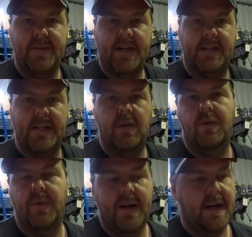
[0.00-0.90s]
ducting
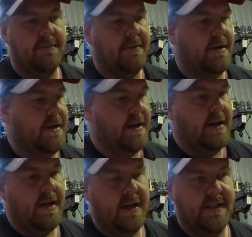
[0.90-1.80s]
all the way up.
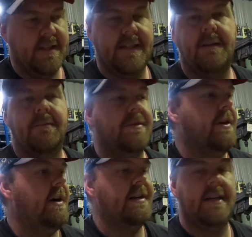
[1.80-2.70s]
It sits up
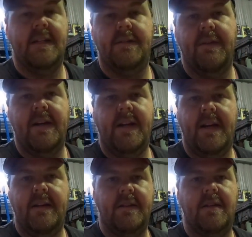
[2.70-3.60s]
tight against the
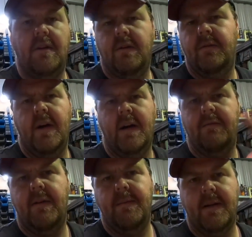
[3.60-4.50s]
radiator. It's got a
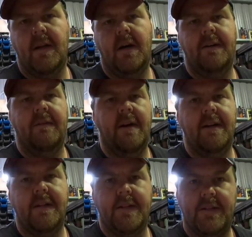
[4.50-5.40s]
rubber line
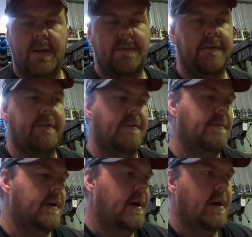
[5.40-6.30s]
around it to stop it
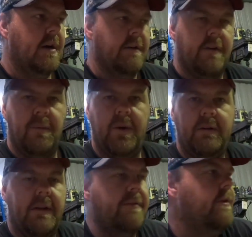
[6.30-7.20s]
from
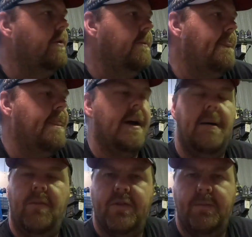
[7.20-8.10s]
wearing through.
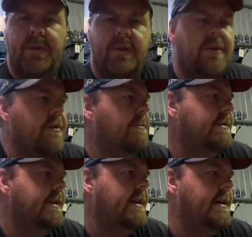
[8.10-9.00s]
Also put a new
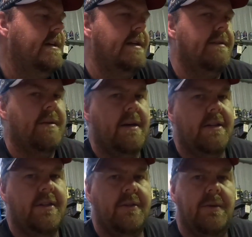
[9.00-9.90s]
thermostat in it,
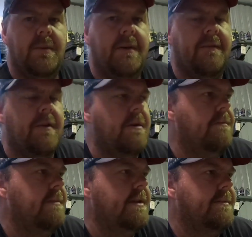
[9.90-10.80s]
a genuine one
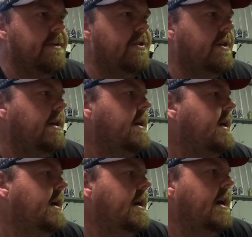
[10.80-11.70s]
from Mitsubishi.
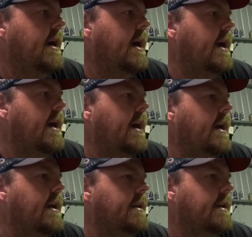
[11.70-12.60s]

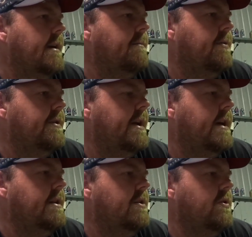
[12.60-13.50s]
And I put
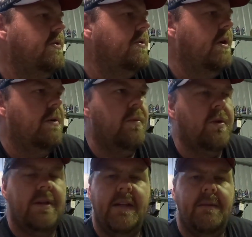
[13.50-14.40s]
a new
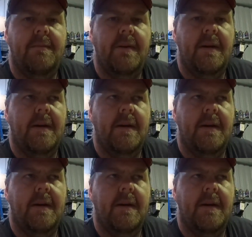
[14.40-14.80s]
water temp